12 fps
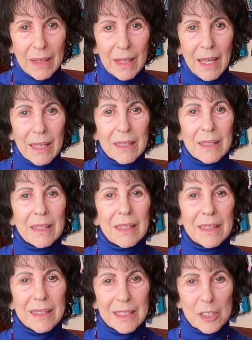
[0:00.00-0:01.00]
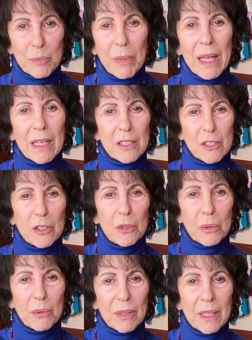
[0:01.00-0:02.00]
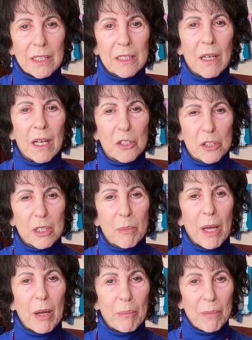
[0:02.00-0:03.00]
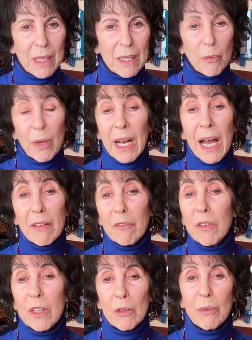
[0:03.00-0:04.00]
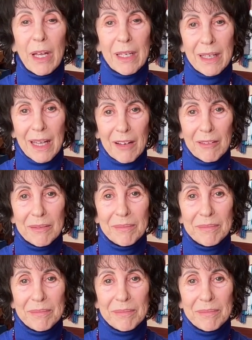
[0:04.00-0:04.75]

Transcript: That expands you, that it's not just about me and what I feel right now.